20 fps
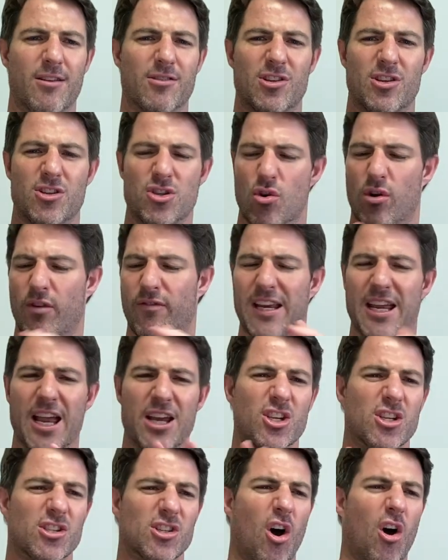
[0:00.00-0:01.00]

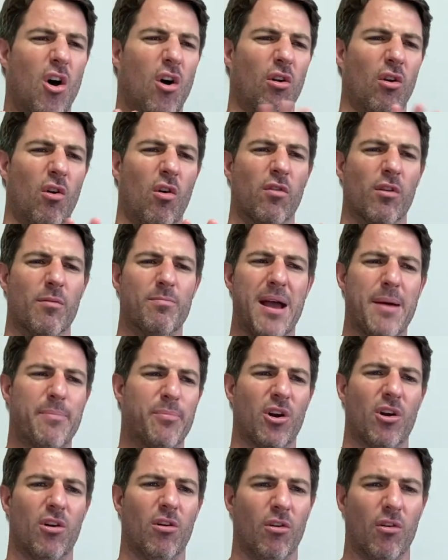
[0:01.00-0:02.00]
notifications all over, peppered
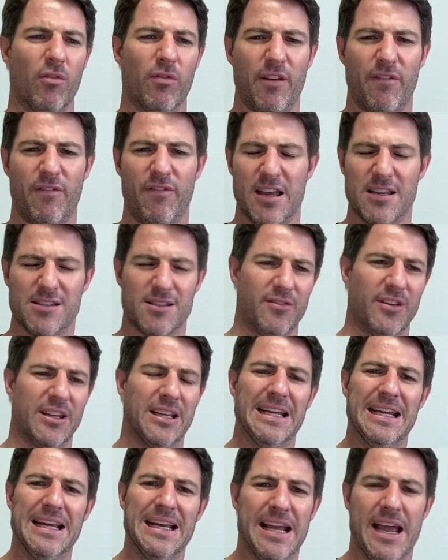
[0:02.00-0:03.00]
all over the face of it.
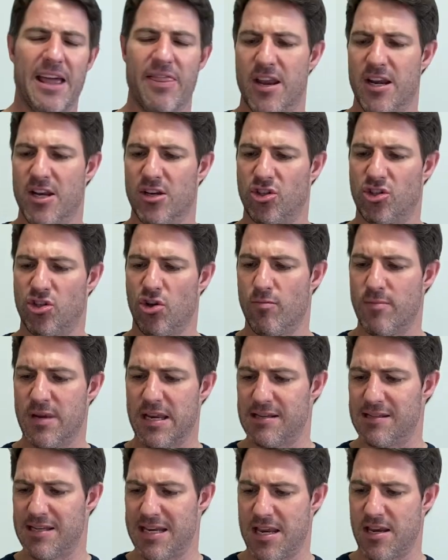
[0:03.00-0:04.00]
And then he'll show me
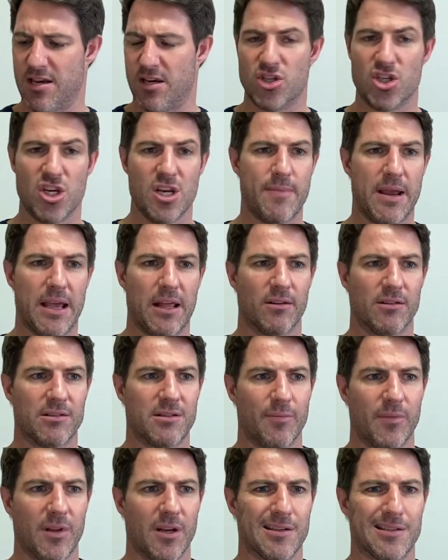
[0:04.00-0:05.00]
his Gmail or
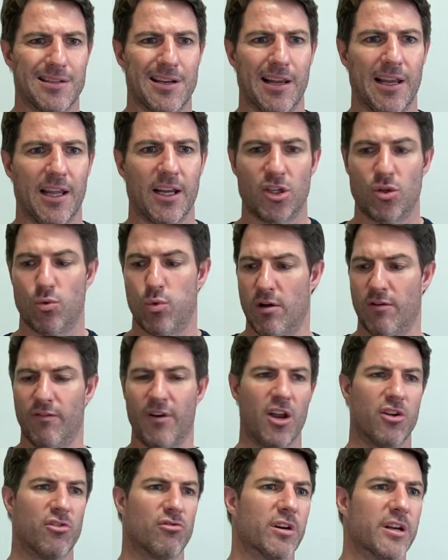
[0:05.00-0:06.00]
something. It's got like
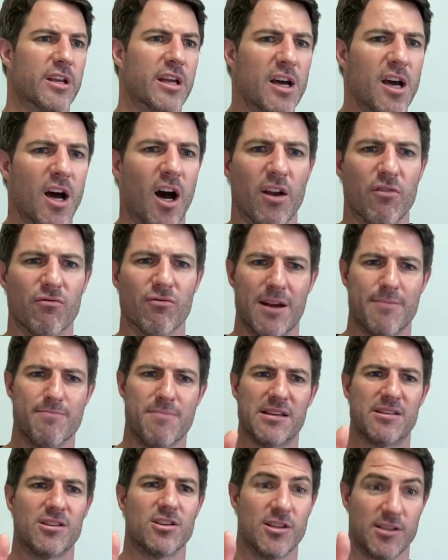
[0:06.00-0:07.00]
1,200 unread
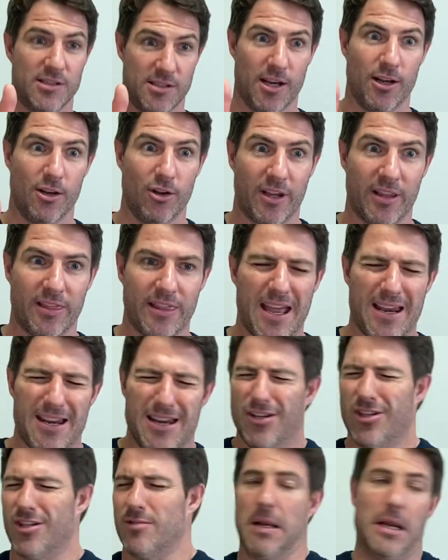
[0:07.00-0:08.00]
messages and say, look at that. And I'll
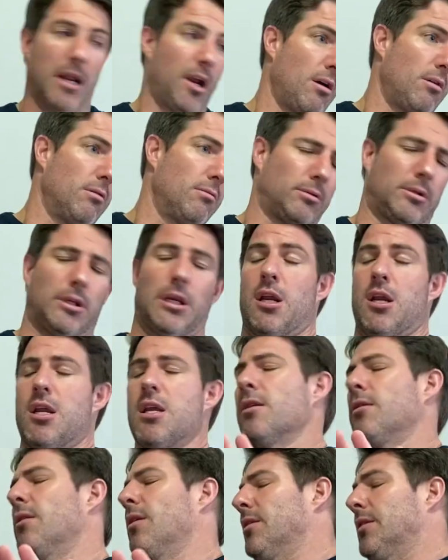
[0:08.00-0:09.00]
just be like, oh,
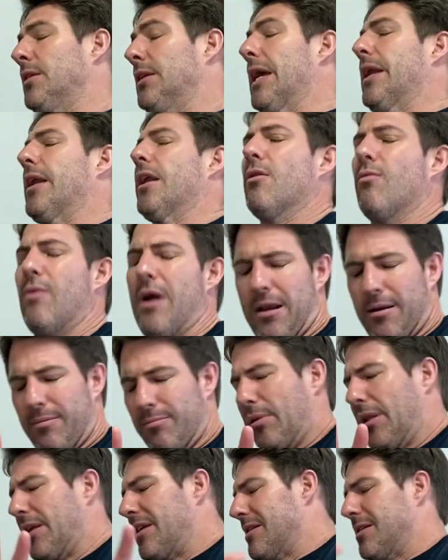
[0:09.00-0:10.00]
get it away.
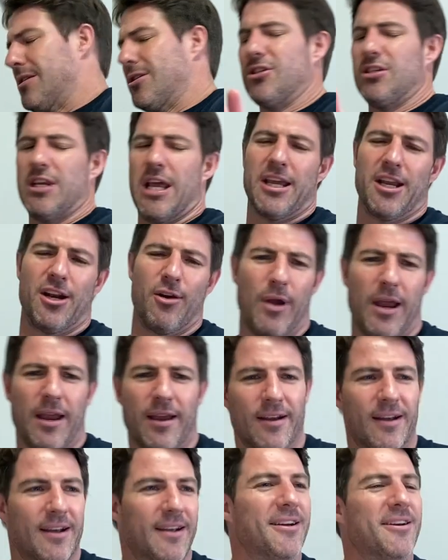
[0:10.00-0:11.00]
Please just take it away.
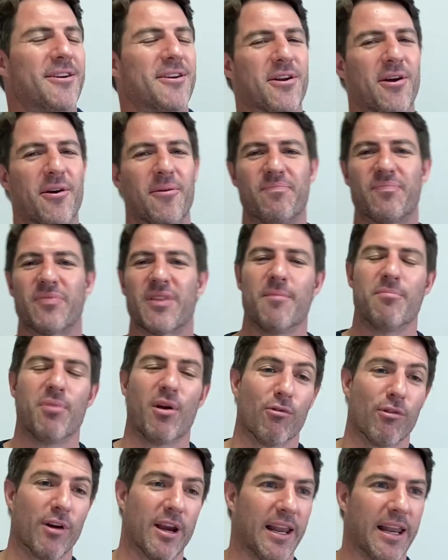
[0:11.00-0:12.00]
But
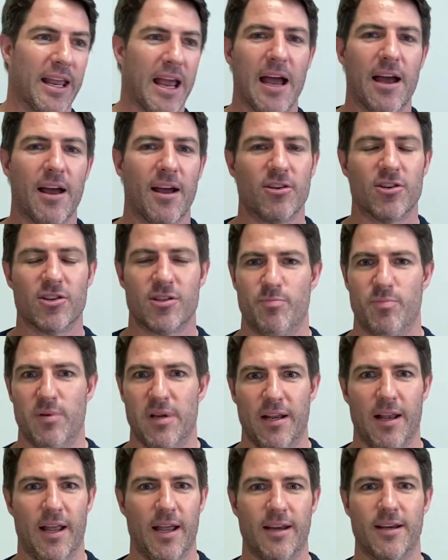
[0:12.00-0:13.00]
really, I just be
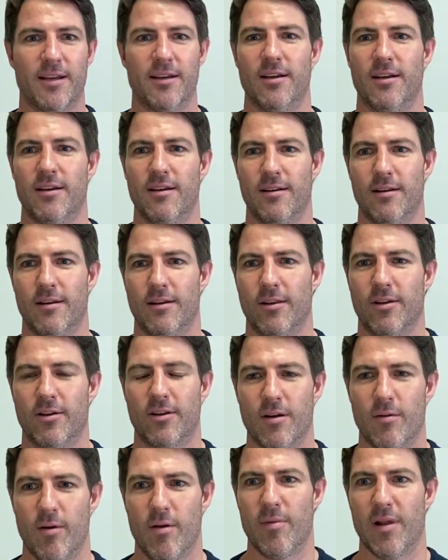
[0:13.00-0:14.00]
like, look at
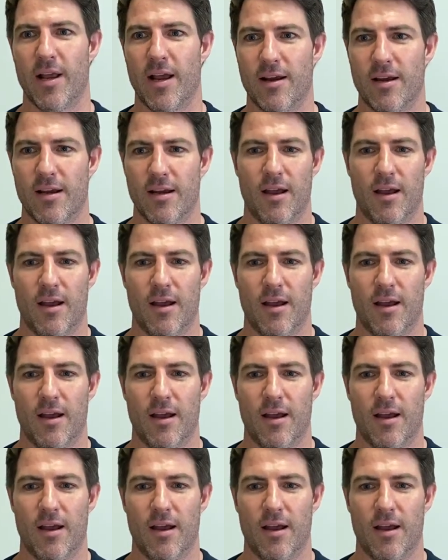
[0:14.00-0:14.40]
him and be like,